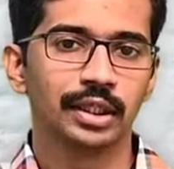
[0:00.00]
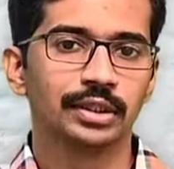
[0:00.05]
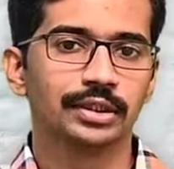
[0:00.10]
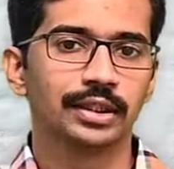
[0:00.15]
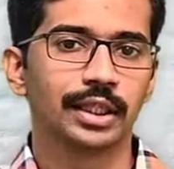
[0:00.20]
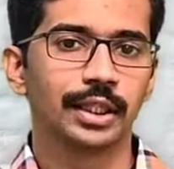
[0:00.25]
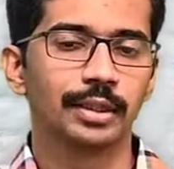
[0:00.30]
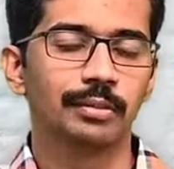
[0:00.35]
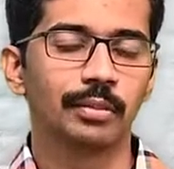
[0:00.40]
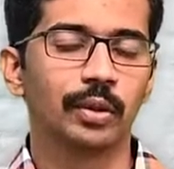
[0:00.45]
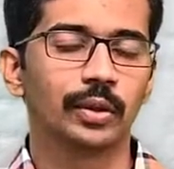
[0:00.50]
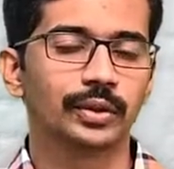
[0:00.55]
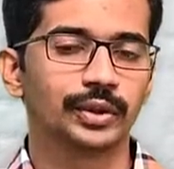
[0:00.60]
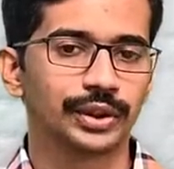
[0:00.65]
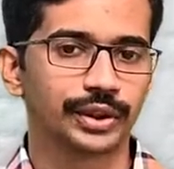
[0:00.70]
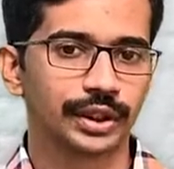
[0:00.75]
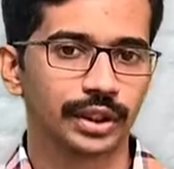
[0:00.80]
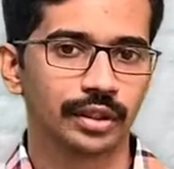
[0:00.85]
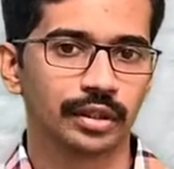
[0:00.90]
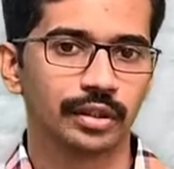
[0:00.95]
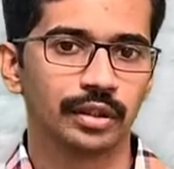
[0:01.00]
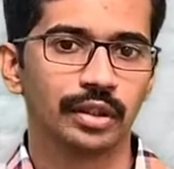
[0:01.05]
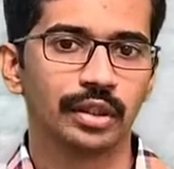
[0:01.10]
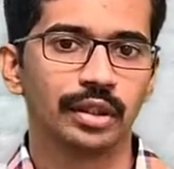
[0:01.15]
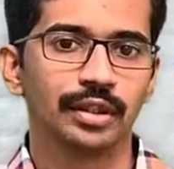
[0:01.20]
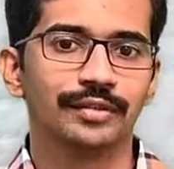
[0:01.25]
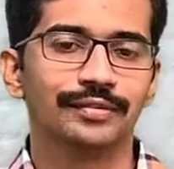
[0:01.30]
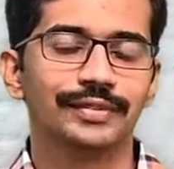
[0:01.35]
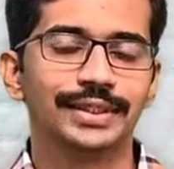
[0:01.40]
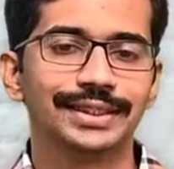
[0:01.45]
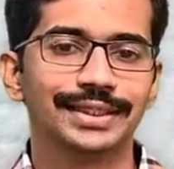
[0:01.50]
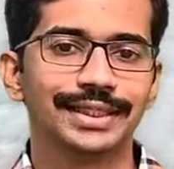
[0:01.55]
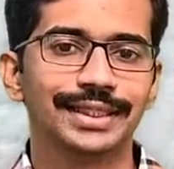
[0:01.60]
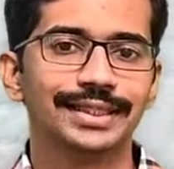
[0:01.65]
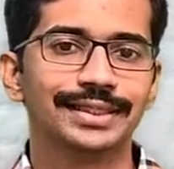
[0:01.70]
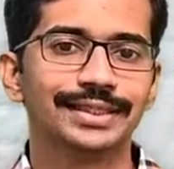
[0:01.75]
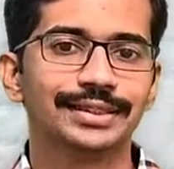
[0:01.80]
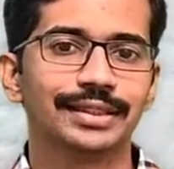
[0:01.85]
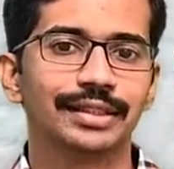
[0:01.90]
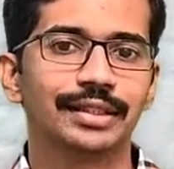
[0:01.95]
the emotion which
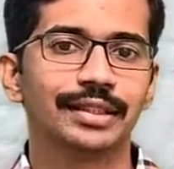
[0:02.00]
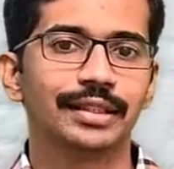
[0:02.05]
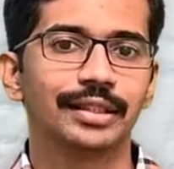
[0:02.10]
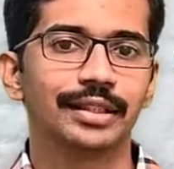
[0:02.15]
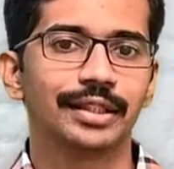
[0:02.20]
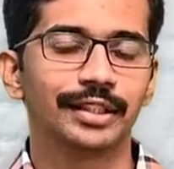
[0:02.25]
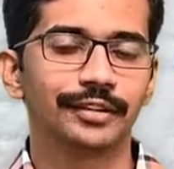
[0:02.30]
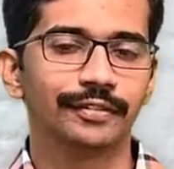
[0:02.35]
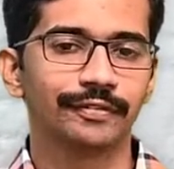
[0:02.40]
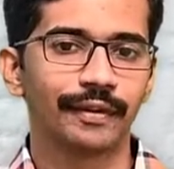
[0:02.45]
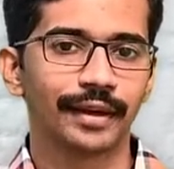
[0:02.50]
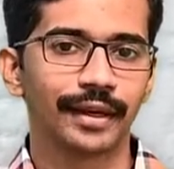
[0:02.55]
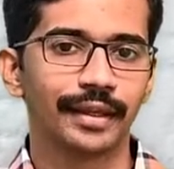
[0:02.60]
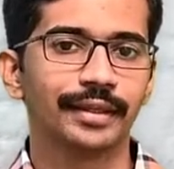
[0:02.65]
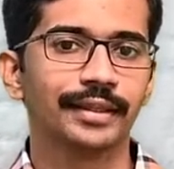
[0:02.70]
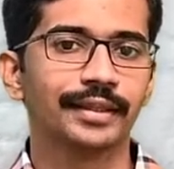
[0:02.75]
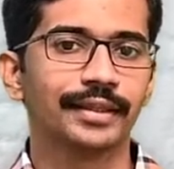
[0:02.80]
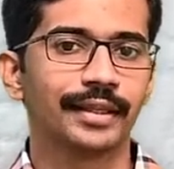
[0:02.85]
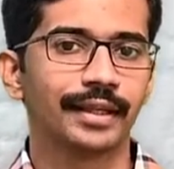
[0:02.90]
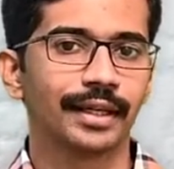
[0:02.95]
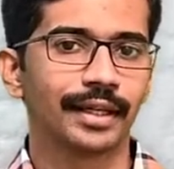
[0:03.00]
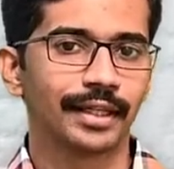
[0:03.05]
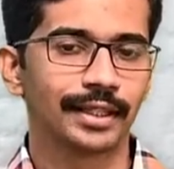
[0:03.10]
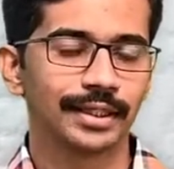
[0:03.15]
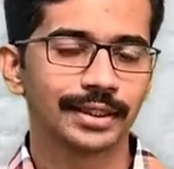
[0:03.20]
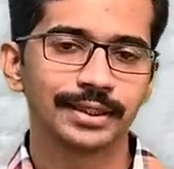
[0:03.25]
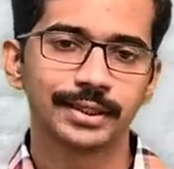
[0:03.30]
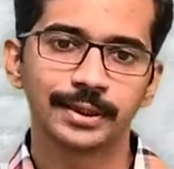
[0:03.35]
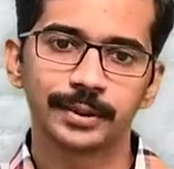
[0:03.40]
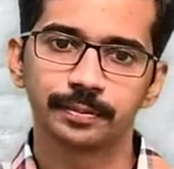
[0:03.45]
is defined as